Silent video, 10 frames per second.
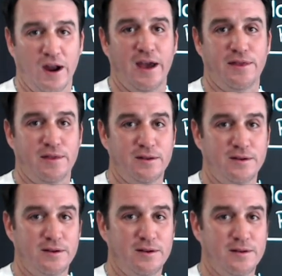a breath.
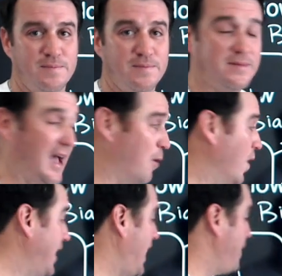
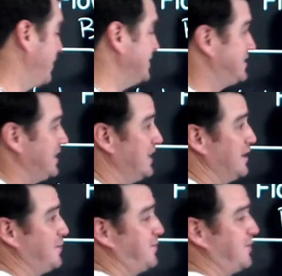Now, what happens
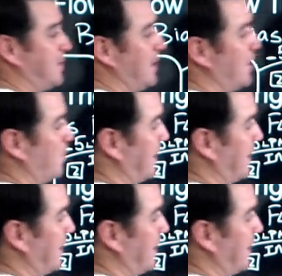if